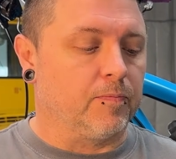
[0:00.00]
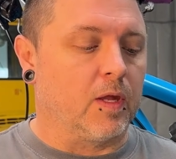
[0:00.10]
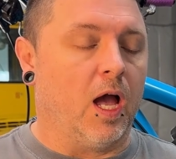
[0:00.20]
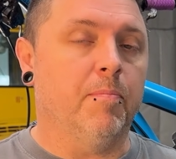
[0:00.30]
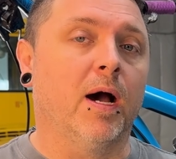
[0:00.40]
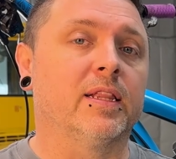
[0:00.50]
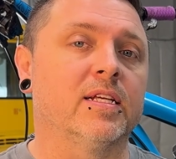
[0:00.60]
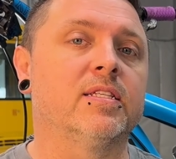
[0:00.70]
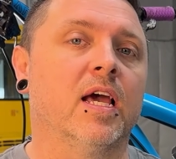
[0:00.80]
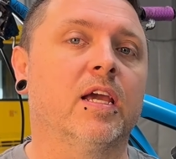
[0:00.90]
I bought
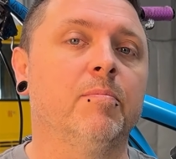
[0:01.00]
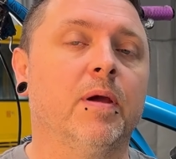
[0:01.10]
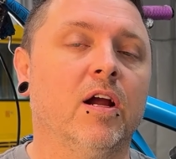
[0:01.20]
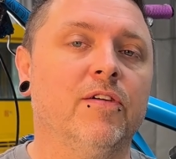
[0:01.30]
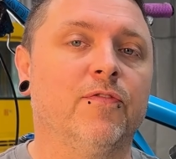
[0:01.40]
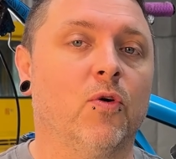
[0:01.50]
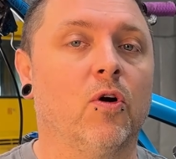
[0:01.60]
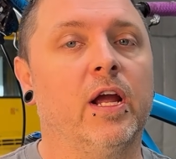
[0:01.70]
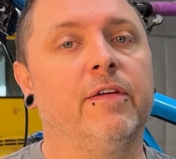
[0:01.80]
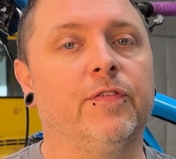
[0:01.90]
this second pair for
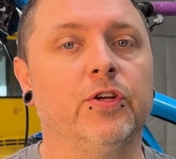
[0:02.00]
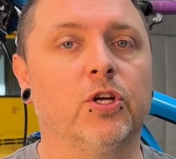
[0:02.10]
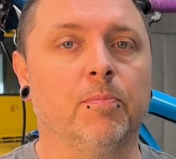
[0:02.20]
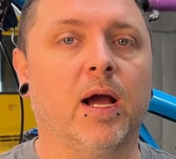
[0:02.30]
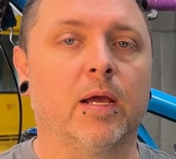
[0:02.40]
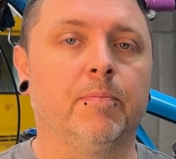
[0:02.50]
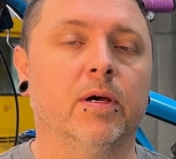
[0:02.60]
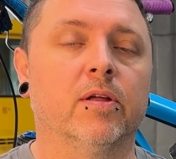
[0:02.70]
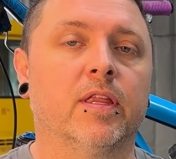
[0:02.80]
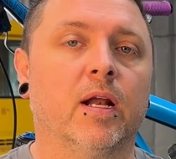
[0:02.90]
a future bike
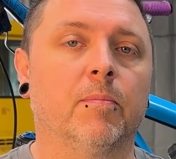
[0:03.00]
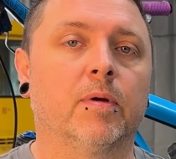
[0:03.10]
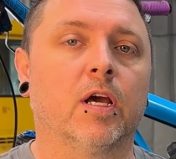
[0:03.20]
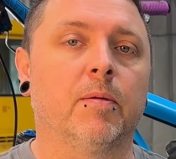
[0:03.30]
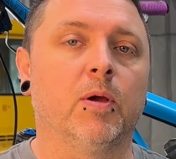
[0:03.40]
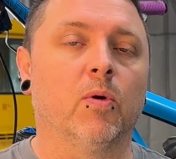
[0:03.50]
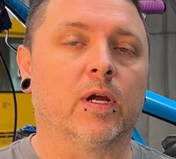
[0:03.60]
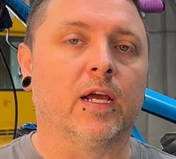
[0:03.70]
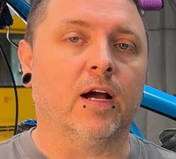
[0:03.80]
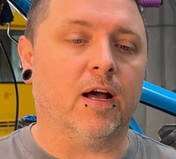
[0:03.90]
build that I'm gonna be
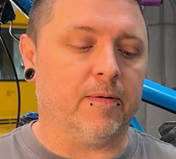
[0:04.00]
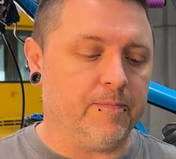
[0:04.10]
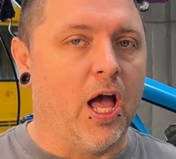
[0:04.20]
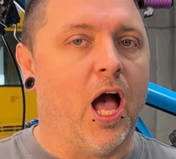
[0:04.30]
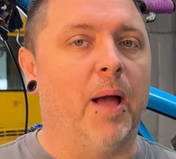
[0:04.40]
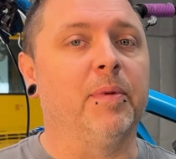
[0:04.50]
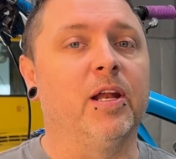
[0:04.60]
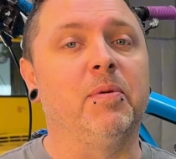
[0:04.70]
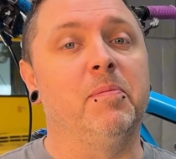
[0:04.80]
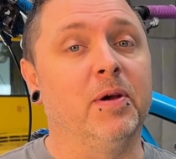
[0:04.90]
working on. I'm gonna
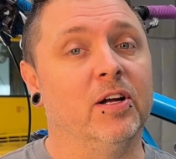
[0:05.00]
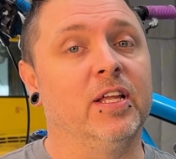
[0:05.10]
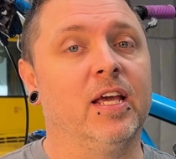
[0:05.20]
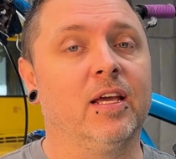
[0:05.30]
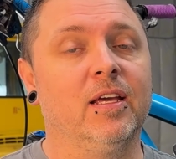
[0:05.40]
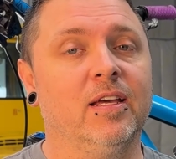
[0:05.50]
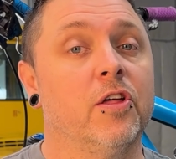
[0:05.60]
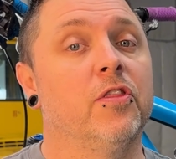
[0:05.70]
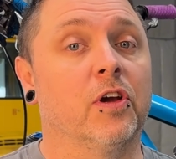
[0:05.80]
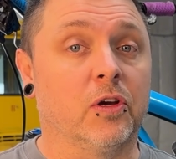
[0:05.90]
be building
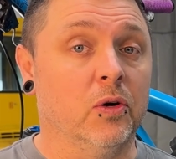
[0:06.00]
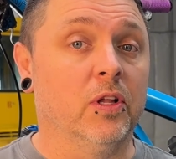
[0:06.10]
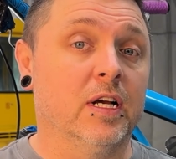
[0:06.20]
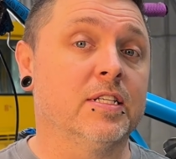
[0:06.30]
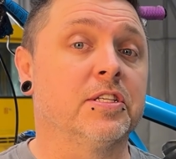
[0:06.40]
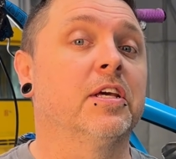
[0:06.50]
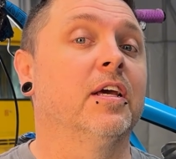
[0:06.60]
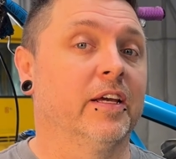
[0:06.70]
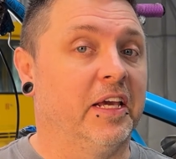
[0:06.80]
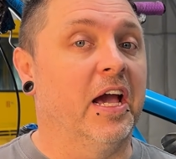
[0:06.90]
the coolest
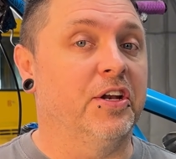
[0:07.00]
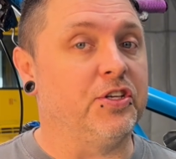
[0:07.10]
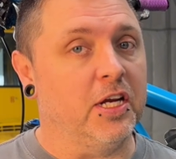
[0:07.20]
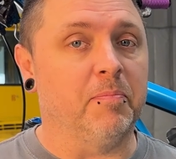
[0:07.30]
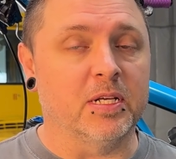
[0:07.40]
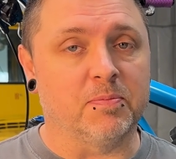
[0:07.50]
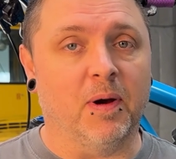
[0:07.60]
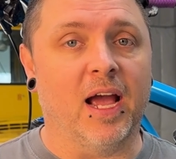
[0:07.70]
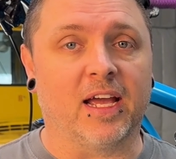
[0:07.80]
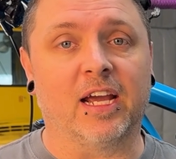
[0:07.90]
yet cheapest
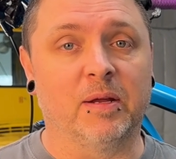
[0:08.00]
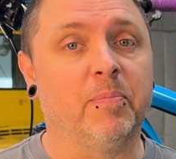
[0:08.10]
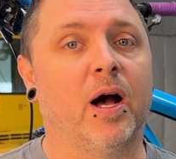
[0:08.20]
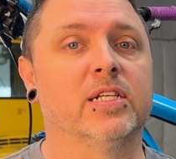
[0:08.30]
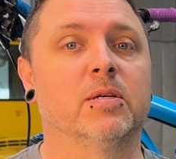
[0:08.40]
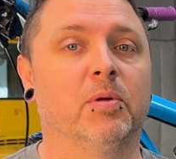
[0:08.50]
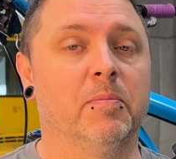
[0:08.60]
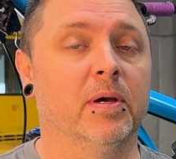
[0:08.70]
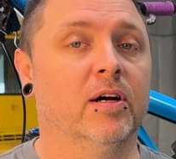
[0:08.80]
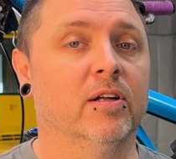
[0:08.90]
bike I can possibly
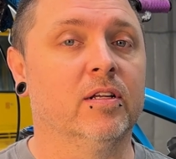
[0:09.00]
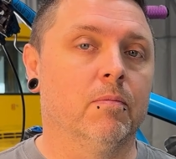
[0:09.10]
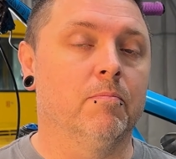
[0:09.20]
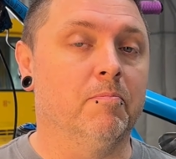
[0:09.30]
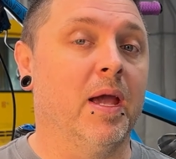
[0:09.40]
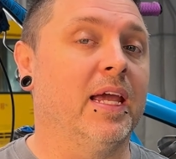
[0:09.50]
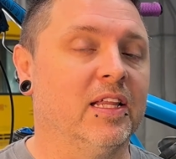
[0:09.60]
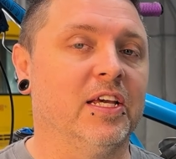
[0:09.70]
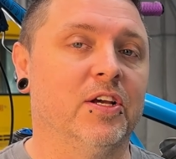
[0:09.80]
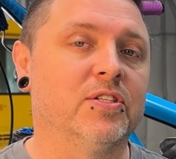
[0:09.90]
build,
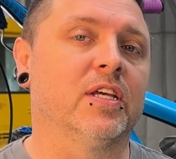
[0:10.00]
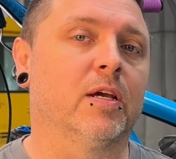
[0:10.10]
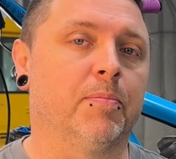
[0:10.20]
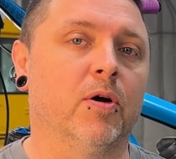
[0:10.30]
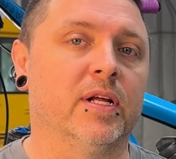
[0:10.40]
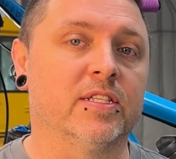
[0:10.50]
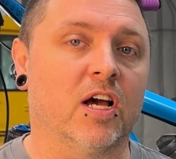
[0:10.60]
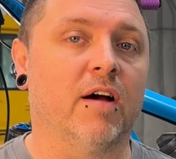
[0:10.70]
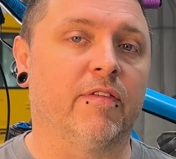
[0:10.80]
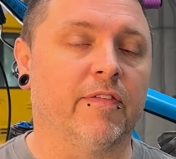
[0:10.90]
mainly using components
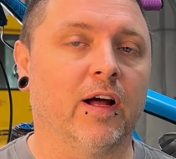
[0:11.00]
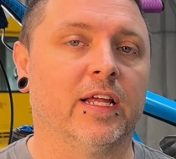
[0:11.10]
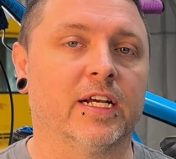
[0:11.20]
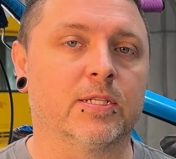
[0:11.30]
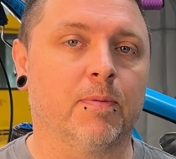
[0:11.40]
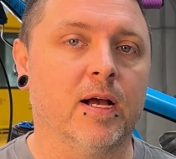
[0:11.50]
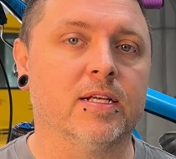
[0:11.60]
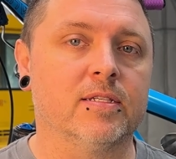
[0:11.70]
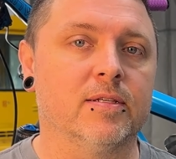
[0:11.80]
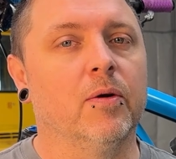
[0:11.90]
off of
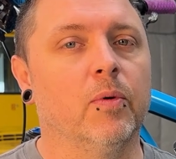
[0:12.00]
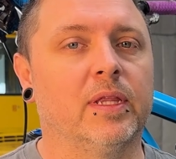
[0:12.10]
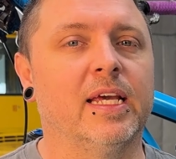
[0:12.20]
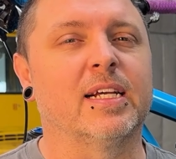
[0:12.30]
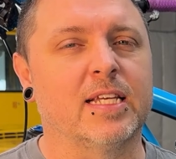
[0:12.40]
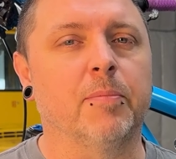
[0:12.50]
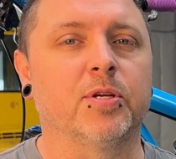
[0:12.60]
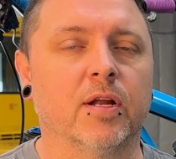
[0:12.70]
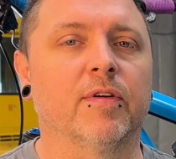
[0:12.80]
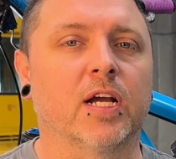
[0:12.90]
AliExpress, with the
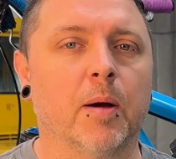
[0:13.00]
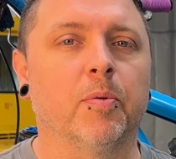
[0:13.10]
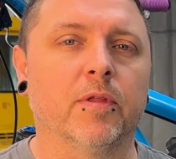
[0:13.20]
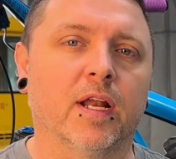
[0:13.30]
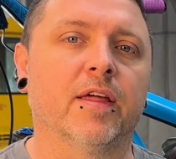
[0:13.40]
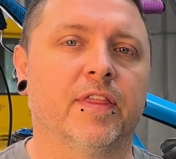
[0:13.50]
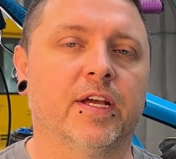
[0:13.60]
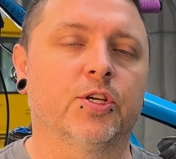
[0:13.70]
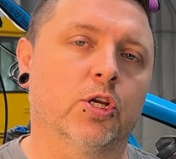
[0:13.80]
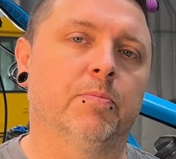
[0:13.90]
exception of a couple that I
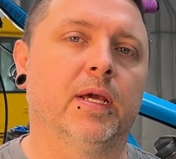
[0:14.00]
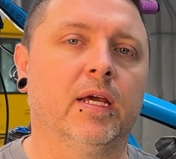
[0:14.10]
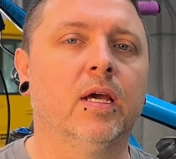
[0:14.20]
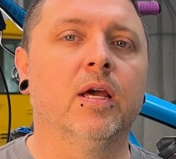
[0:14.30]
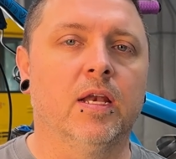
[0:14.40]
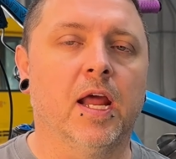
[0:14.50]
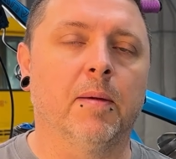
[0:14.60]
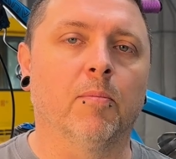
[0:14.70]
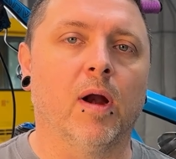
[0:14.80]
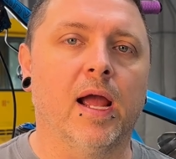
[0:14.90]
think should be
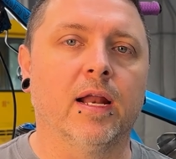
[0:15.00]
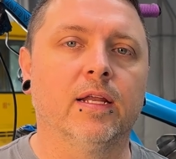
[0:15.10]
name brand,